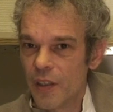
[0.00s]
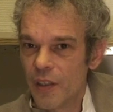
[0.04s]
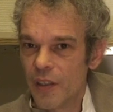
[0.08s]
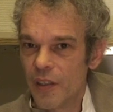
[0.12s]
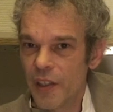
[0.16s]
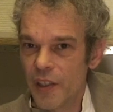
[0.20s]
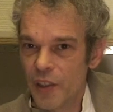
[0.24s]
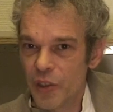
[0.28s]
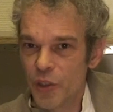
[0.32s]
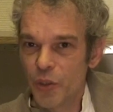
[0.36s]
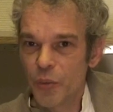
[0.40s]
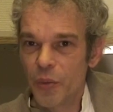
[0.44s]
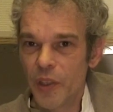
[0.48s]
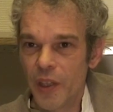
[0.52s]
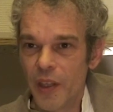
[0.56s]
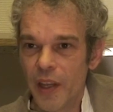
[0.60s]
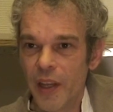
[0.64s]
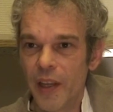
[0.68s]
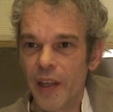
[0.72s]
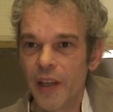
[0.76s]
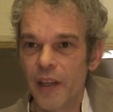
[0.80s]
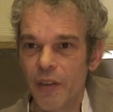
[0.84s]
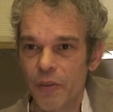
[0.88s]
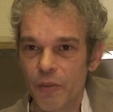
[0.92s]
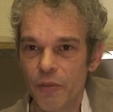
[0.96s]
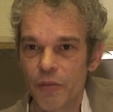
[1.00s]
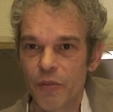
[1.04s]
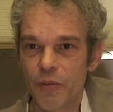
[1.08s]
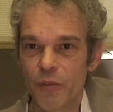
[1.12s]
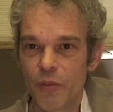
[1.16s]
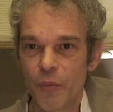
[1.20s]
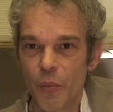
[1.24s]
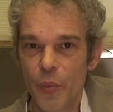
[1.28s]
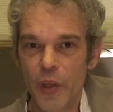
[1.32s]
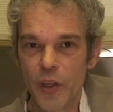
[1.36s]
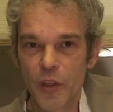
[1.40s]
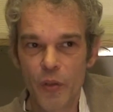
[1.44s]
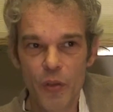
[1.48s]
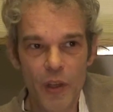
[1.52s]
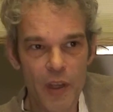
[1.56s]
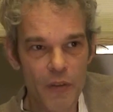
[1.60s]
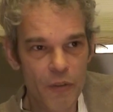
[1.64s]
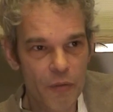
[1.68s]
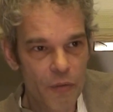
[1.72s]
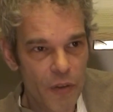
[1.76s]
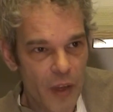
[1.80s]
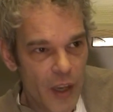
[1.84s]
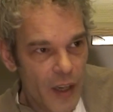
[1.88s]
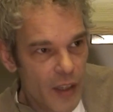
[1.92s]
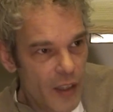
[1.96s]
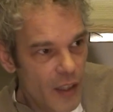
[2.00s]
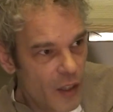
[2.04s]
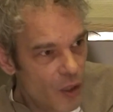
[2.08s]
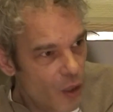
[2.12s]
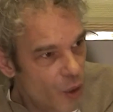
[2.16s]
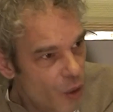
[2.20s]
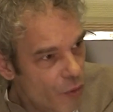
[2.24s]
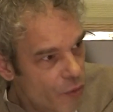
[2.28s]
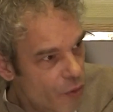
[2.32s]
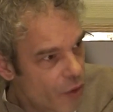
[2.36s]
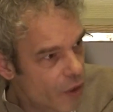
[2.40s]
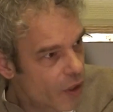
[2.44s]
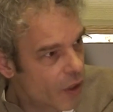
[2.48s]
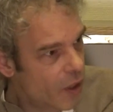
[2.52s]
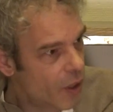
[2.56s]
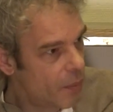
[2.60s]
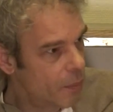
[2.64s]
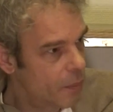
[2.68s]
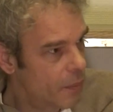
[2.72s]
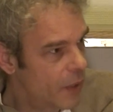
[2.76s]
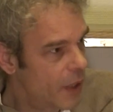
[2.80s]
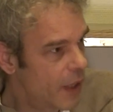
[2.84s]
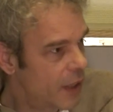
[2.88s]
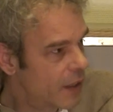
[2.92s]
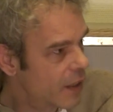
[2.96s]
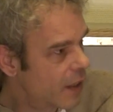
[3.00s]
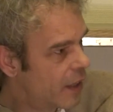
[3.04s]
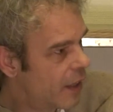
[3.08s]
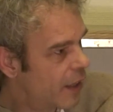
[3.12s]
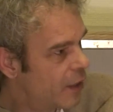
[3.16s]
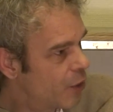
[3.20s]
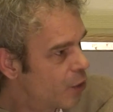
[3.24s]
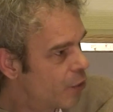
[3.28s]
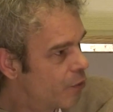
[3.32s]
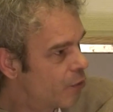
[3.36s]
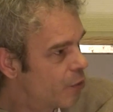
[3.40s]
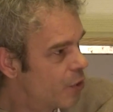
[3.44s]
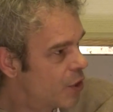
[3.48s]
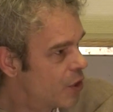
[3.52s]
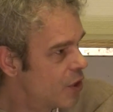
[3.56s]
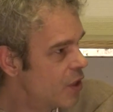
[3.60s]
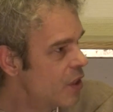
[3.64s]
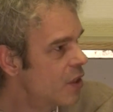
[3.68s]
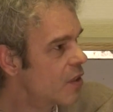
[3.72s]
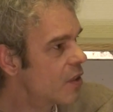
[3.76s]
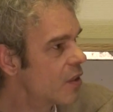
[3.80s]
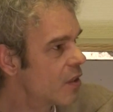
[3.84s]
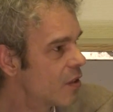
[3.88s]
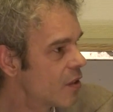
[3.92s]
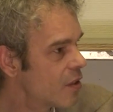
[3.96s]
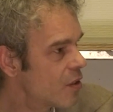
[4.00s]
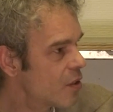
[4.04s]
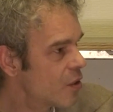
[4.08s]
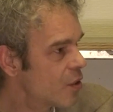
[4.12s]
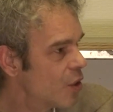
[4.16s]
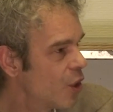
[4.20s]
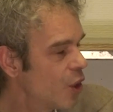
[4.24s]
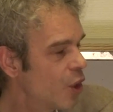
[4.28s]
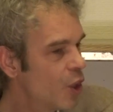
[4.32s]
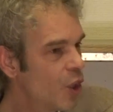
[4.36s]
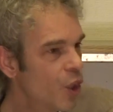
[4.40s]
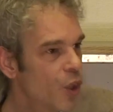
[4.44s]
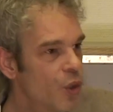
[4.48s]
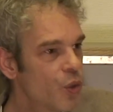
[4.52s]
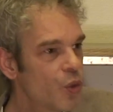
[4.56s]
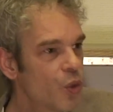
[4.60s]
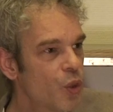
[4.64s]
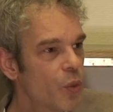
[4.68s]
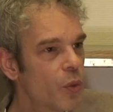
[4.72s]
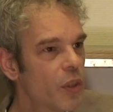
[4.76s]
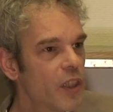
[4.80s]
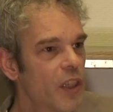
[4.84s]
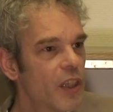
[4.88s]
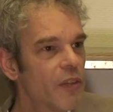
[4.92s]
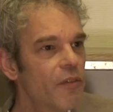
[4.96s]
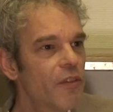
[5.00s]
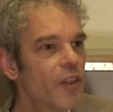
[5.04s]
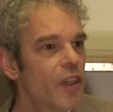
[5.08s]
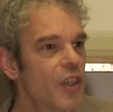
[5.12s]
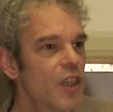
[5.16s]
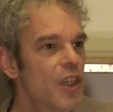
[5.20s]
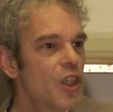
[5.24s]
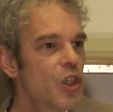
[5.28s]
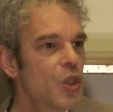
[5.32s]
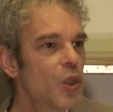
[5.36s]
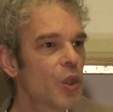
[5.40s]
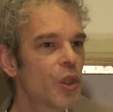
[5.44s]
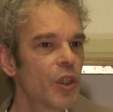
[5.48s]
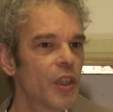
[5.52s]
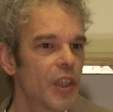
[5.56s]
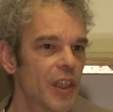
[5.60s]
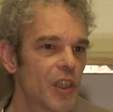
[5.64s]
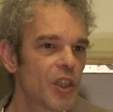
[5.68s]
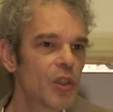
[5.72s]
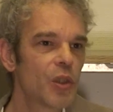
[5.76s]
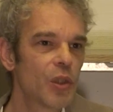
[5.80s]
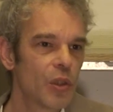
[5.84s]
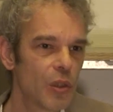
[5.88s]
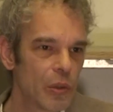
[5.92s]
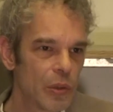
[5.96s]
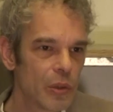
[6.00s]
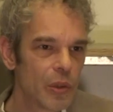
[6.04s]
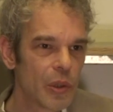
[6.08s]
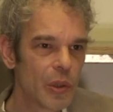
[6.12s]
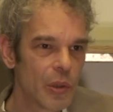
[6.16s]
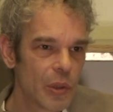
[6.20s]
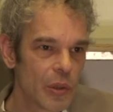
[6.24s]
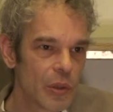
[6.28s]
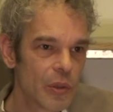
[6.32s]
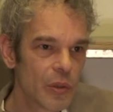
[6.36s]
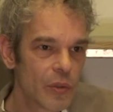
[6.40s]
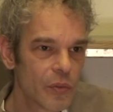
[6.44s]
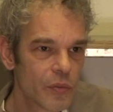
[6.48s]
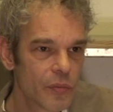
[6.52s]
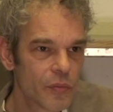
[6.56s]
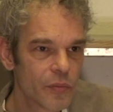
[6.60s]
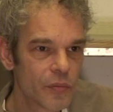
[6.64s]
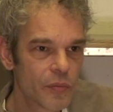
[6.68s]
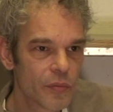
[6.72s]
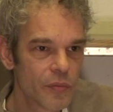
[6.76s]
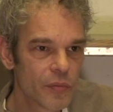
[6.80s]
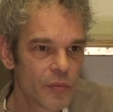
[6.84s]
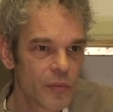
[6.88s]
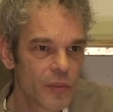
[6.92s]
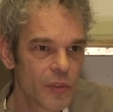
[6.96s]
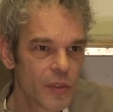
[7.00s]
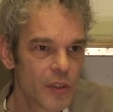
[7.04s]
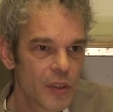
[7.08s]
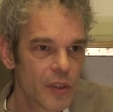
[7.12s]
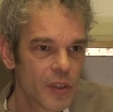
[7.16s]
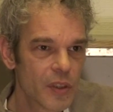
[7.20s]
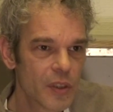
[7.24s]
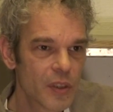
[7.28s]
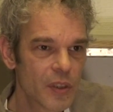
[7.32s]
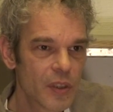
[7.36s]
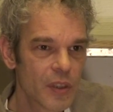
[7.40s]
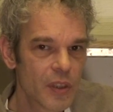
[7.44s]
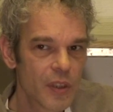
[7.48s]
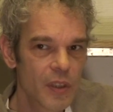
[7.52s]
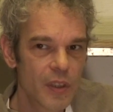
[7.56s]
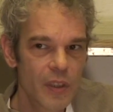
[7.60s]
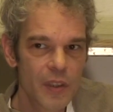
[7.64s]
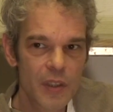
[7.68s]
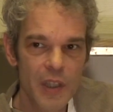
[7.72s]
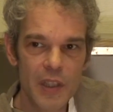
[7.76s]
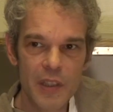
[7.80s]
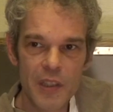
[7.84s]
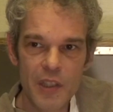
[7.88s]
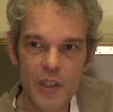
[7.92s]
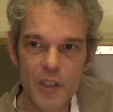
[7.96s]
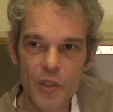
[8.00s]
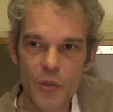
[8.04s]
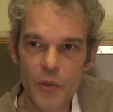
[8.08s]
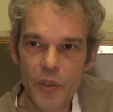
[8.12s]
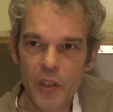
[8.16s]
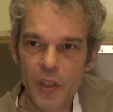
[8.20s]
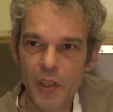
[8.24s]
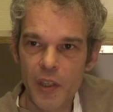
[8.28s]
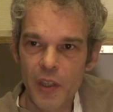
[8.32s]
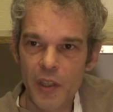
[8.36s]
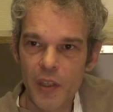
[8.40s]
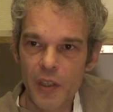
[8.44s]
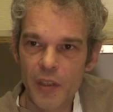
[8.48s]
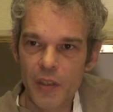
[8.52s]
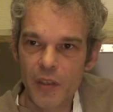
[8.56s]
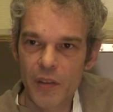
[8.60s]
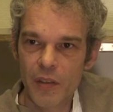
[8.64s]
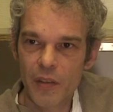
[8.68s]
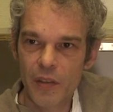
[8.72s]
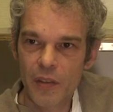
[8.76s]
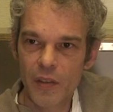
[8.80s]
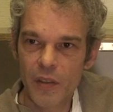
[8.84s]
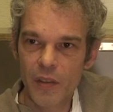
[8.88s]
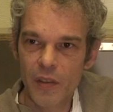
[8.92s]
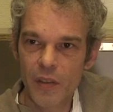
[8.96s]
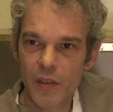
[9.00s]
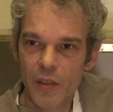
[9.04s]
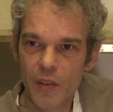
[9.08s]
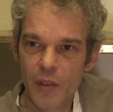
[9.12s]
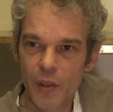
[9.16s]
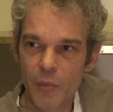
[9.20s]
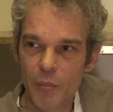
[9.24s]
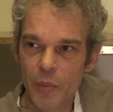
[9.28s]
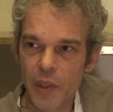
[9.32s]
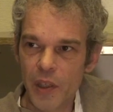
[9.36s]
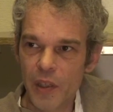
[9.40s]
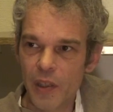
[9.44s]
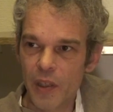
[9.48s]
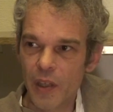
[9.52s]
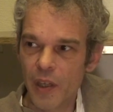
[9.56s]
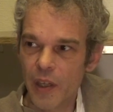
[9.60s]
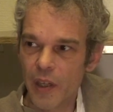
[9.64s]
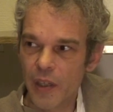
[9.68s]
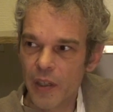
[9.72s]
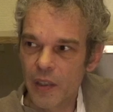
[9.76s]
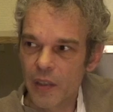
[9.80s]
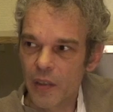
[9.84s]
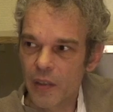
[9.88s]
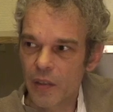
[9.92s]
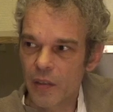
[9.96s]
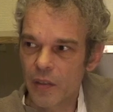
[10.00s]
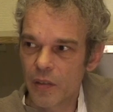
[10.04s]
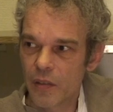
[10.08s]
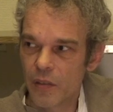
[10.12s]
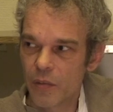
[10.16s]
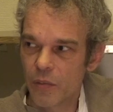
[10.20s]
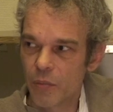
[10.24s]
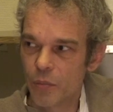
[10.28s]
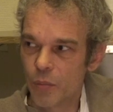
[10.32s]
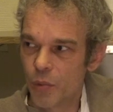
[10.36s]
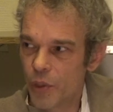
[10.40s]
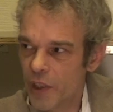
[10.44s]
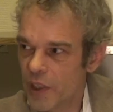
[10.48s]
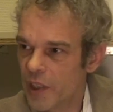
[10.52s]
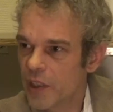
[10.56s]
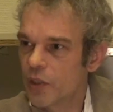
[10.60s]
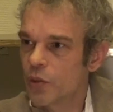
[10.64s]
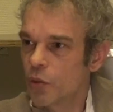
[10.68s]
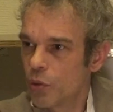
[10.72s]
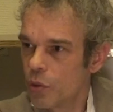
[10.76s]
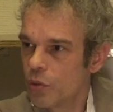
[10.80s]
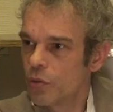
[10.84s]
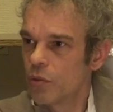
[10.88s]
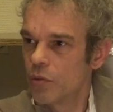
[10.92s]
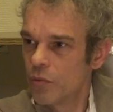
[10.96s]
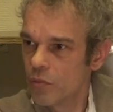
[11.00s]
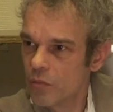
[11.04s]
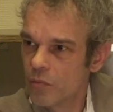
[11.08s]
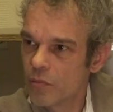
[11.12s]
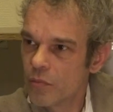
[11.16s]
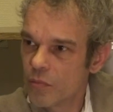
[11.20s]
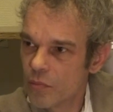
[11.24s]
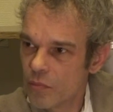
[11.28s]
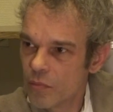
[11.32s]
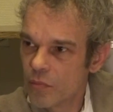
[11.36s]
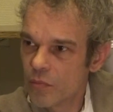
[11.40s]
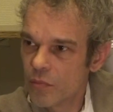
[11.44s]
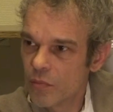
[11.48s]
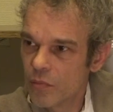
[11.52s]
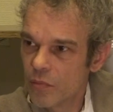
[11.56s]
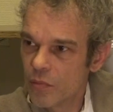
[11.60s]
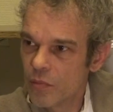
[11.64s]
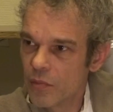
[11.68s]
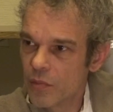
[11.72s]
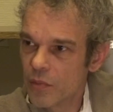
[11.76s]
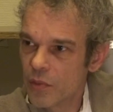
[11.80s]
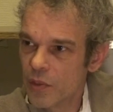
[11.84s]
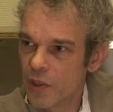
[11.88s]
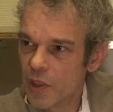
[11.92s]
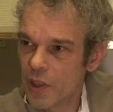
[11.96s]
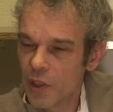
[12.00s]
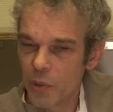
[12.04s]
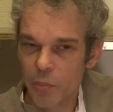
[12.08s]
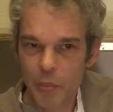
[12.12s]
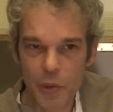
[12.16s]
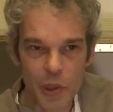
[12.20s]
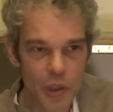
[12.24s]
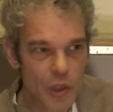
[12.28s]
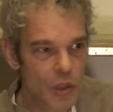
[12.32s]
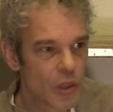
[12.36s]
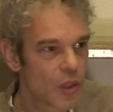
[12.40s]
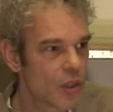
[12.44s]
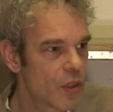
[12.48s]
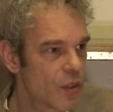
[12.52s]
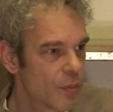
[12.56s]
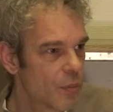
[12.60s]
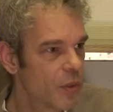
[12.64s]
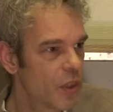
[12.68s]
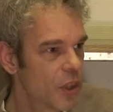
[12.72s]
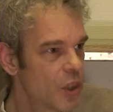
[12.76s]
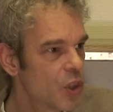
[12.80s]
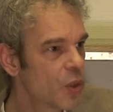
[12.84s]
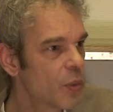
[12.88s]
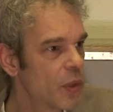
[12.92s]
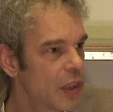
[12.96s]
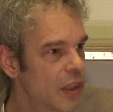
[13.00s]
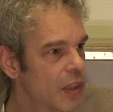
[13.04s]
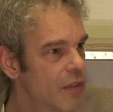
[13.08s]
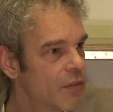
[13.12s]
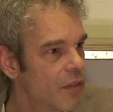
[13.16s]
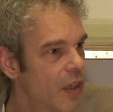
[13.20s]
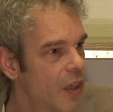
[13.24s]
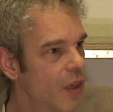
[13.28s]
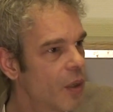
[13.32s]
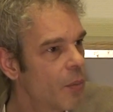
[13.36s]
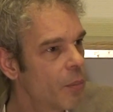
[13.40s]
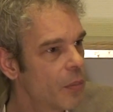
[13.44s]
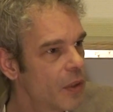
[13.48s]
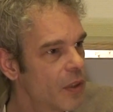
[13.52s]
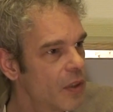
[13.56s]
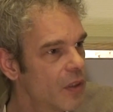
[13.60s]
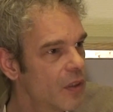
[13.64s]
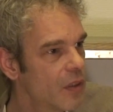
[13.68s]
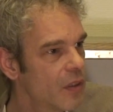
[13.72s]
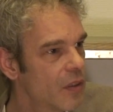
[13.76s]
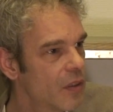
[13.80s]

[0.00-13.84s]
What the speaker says: that you will have when you have finally overcome that kind of resistance to whatever is your natural role. That is really a big breakthrough in a person's spiritual development.